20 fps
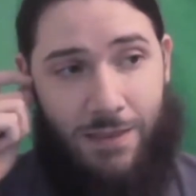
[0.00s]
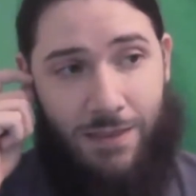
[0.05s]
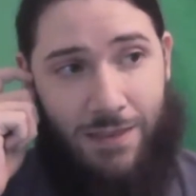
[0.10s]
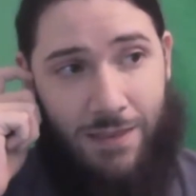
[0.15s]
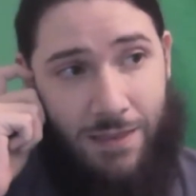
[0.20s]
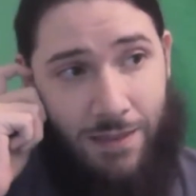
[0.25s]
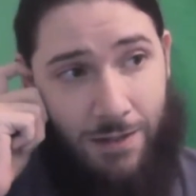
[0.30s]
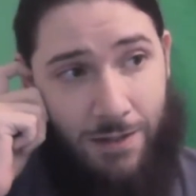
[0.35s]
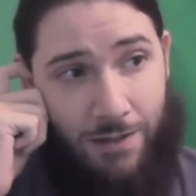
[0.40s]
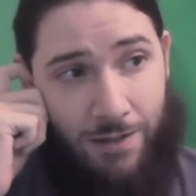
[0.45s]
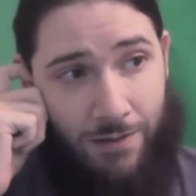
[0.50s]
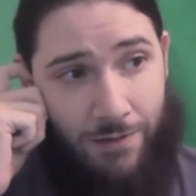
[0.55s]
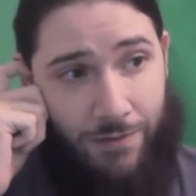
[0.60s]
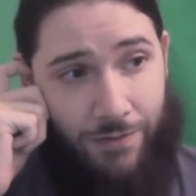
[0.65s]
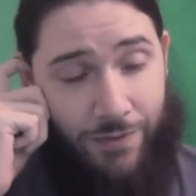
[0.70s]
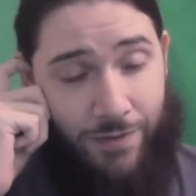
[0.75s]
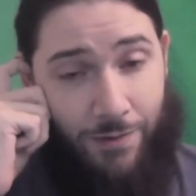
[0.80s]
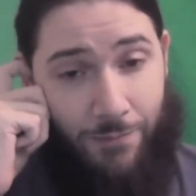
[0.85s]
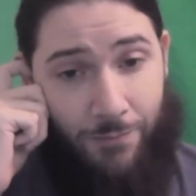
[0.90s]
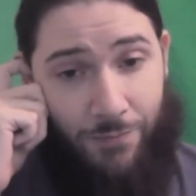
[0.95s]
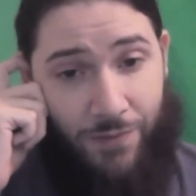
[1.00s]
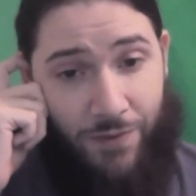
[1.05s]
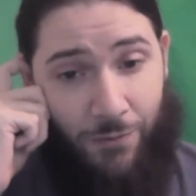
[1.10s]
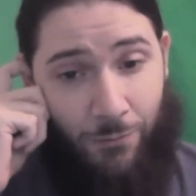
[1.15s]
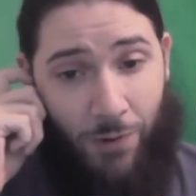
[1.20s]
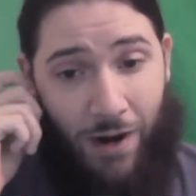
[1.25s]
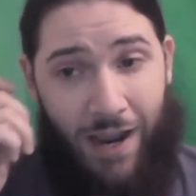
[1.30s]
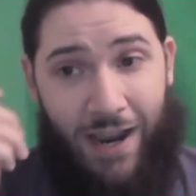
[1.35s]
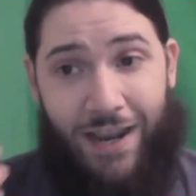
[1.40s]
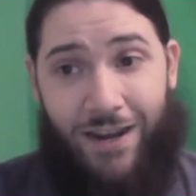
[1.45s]
the
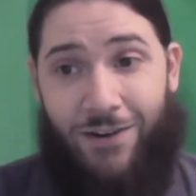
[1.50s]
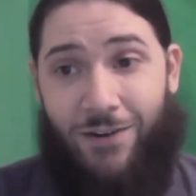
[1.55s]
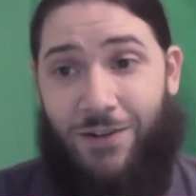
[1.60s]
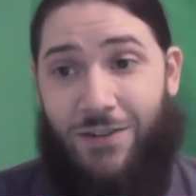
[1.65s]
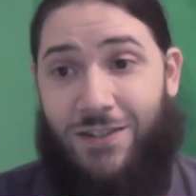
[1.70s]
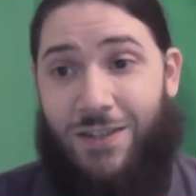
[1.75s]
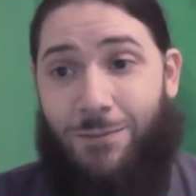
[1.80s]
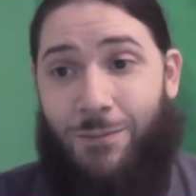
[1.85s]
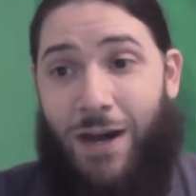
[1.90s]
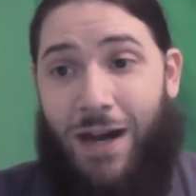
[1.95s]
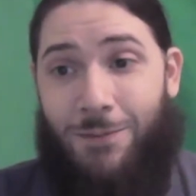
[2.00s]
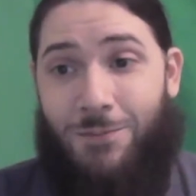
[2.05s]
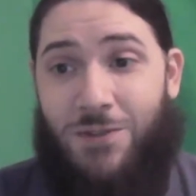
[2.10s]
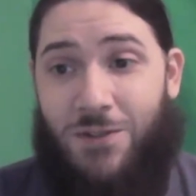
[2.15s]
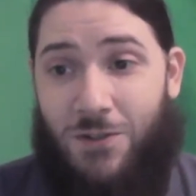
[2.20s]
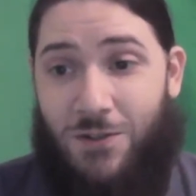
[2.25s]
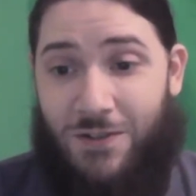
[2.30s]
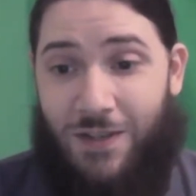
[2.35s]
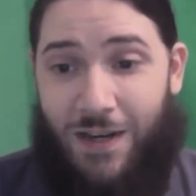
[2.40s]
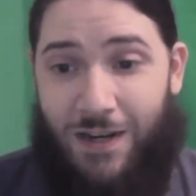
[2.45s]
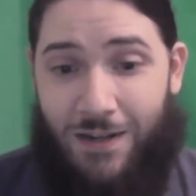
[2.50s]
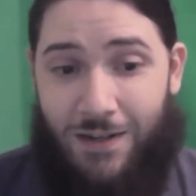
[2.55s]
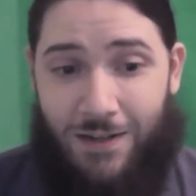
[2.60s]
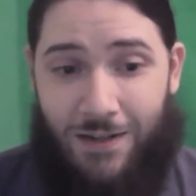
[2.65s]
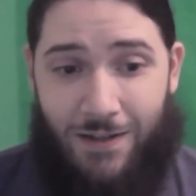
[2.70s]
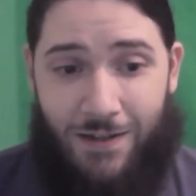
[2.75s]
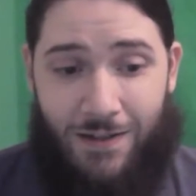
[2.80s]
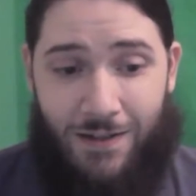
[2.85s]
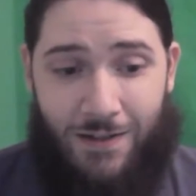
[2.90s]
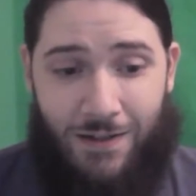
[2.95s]
rioters, the mobsters
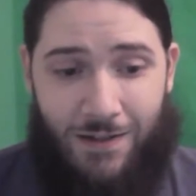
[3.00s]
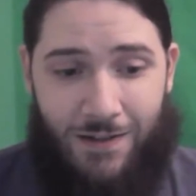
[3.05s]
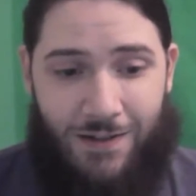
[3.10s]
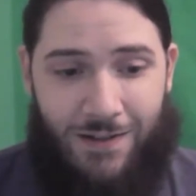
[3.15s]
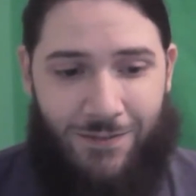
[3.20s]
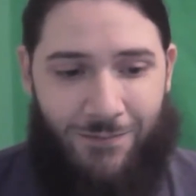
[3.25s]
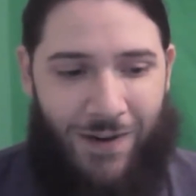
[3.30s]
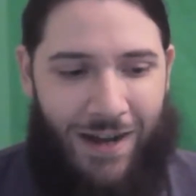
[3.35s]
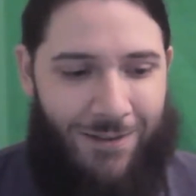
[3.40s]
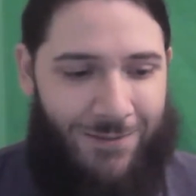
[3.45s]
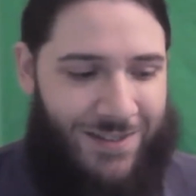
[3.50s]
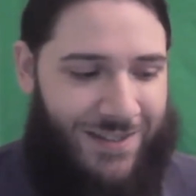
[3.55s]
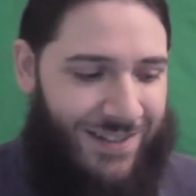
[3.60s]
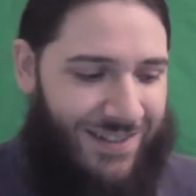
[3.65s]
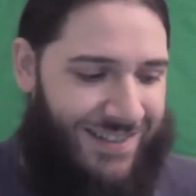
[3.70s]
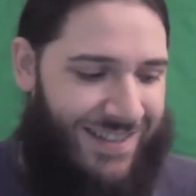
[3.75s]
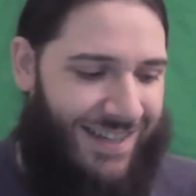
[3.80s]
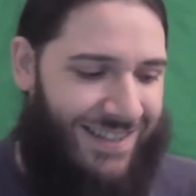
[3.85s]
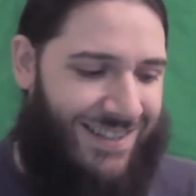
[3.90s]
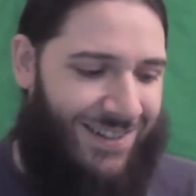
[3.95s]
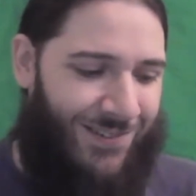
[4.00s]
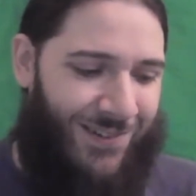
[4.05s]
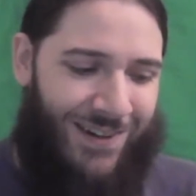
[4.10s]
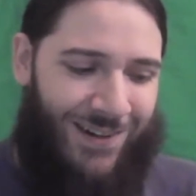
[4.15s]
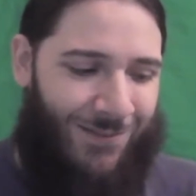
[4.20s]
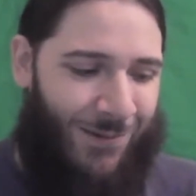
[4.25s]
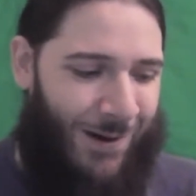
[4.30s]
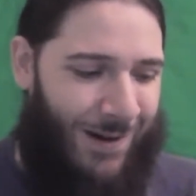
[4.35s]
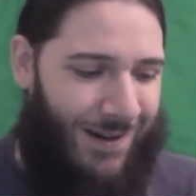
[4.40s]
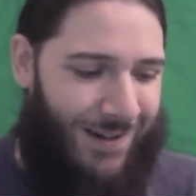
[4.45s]
mobsters, that's a weird
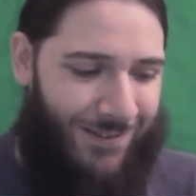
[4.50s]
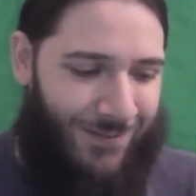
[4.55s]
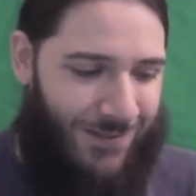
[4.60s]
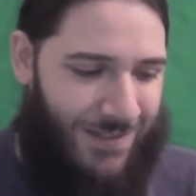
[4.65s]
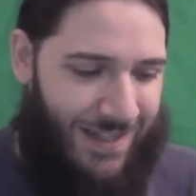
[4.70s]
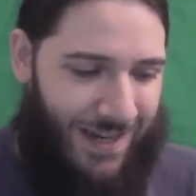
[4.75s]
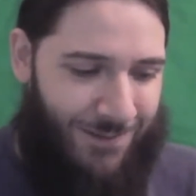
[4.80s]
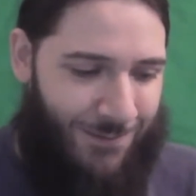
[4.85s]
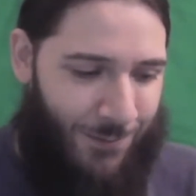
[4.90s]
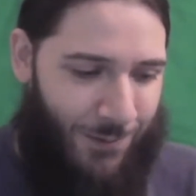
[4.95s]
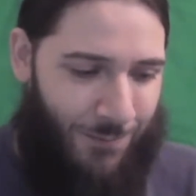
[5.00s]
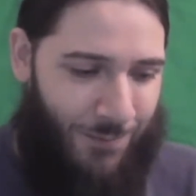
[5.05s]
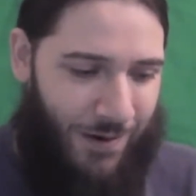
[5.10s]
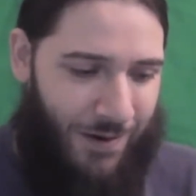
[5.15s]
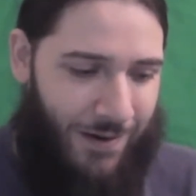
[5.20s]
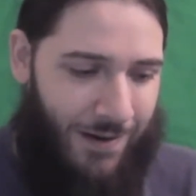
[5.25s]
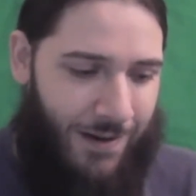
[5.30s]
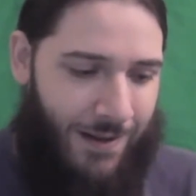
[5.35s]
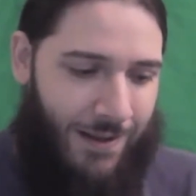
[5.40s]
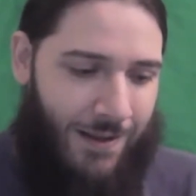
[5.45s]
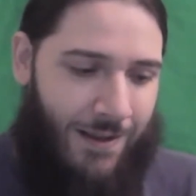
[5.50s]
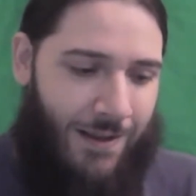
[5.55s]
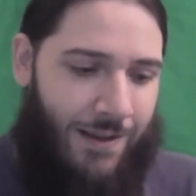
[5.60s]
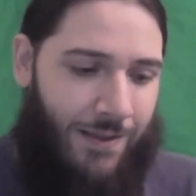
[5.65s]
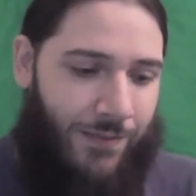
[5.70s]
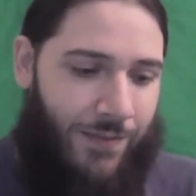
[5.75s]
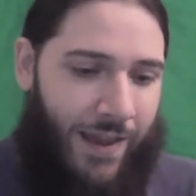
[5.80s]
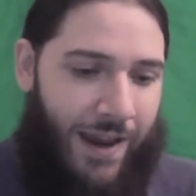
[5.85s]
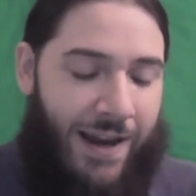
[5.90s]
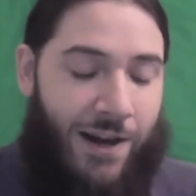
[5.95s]
word to say for it, but
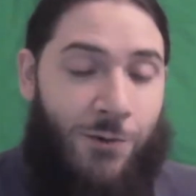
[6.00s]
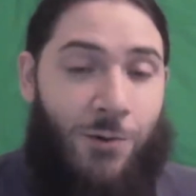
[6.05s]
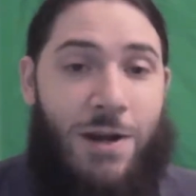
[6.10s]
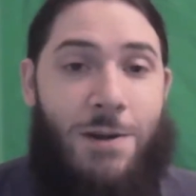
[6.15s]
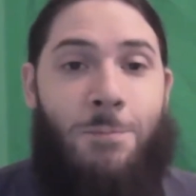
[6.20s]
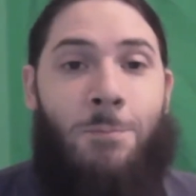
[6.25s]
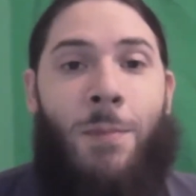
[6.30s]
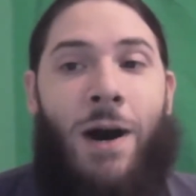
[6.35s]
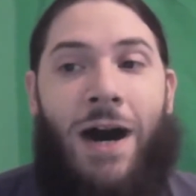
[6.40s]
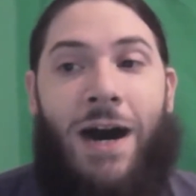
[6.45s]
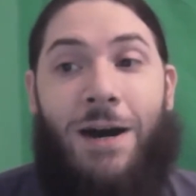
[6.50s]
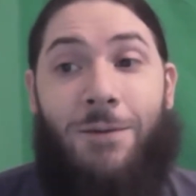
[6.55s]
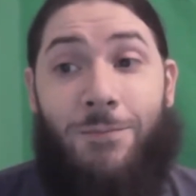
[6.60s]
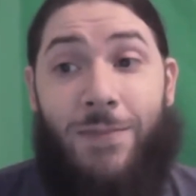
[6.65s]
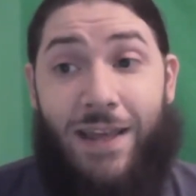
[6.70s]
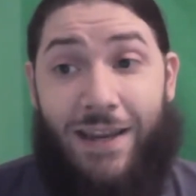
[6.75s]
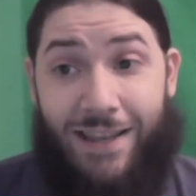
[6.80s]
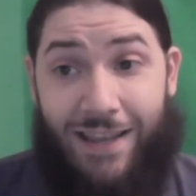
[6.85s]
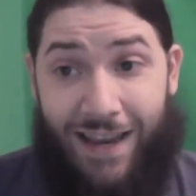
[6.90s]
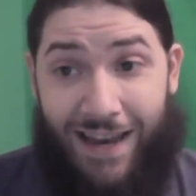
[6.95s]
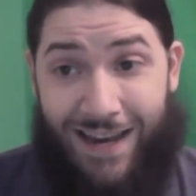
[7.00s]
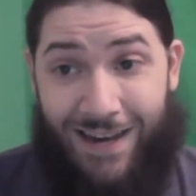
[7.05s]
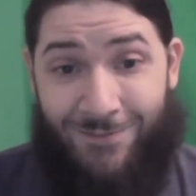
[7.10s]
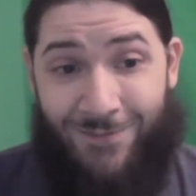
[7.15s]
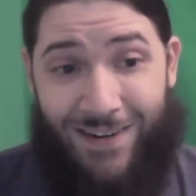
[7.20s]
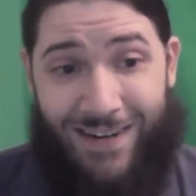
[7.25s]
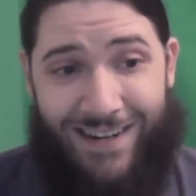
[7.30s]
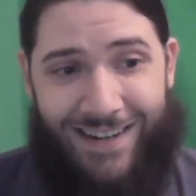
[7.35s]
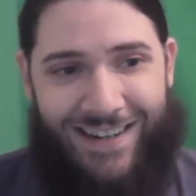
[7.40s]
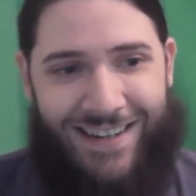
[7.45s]
the angry mob that came
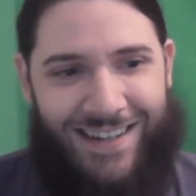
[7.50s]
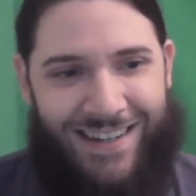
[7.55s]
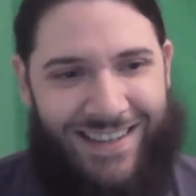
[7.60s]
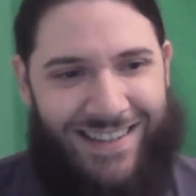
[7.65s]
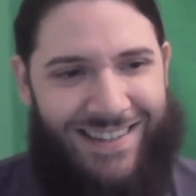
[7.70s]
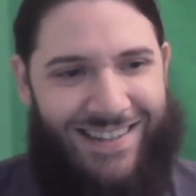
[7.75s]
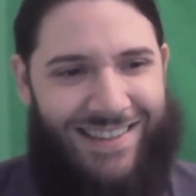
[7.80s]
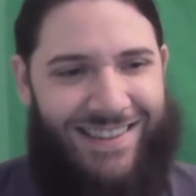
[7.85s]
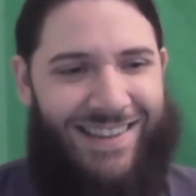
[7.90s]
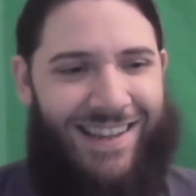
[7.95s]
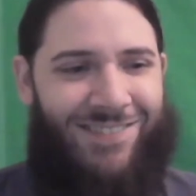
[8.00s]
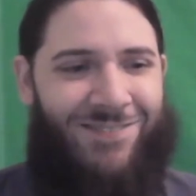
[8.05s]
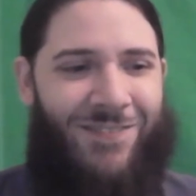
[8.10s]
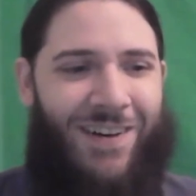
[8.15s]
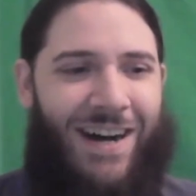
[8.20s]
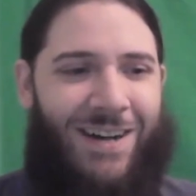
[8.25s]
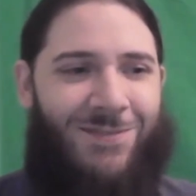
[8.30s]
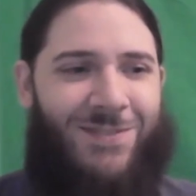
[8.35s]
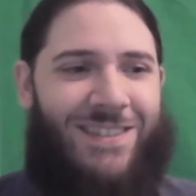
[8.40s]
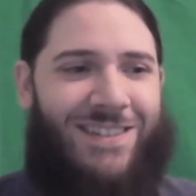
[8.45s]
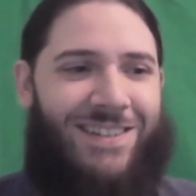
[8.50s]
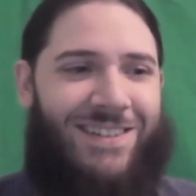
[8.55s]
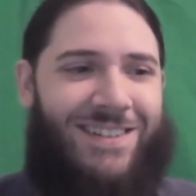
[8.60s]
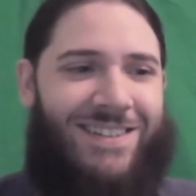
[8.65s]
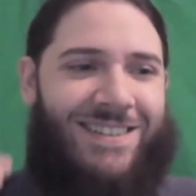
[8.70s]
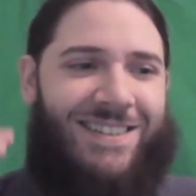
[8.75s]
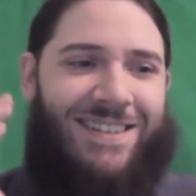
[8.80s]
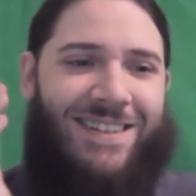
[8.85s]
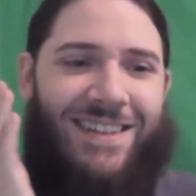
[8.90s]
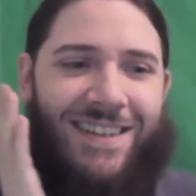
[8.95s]
in,
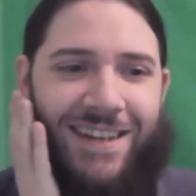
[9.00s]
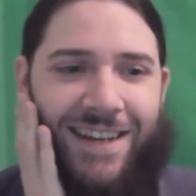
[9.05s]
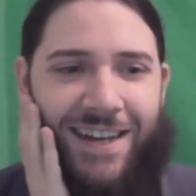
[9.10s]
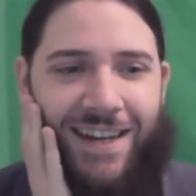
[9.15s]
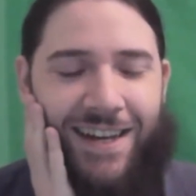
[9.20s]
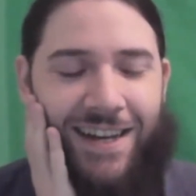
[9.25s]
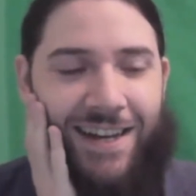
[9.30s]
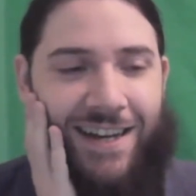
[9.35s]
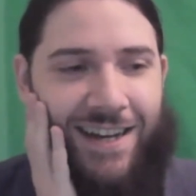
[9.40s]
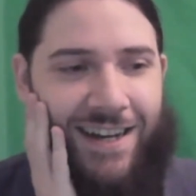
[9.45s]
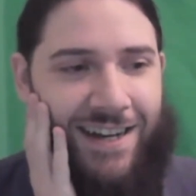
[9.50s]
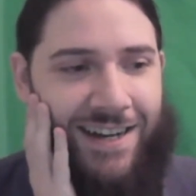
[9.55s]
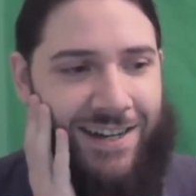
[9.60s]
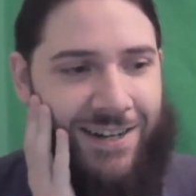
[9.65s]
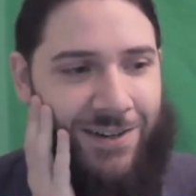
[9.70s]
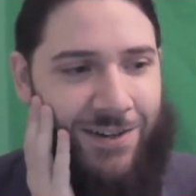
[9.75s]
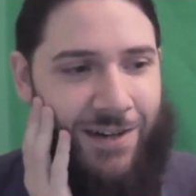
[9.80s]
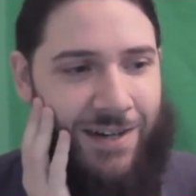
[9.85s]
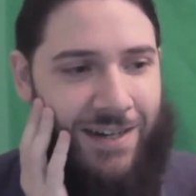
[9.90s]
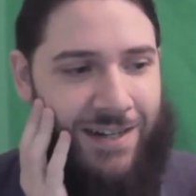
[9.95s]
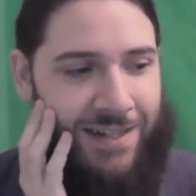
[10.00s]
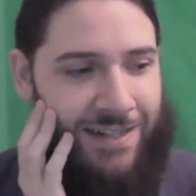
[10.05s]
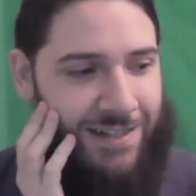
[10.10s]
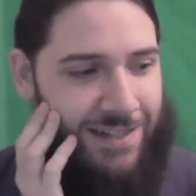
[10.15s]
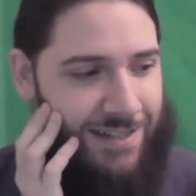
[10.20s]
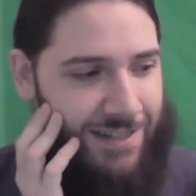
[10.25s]
mobsters. Oh,